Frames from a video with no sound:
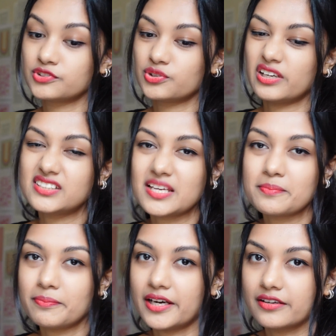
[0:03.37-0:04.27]
Should I say
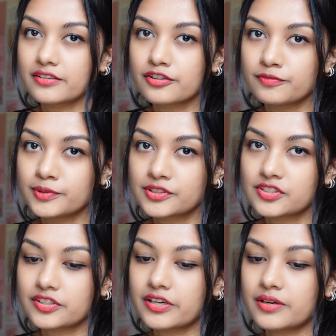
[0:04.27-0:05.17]
biker of
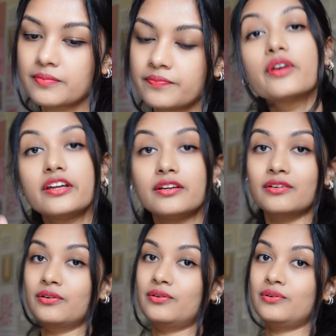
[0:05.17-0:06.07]
Bookstagram? Okay,
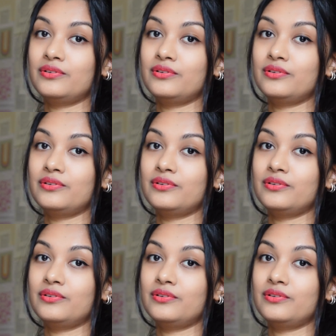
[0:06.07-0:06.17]
no.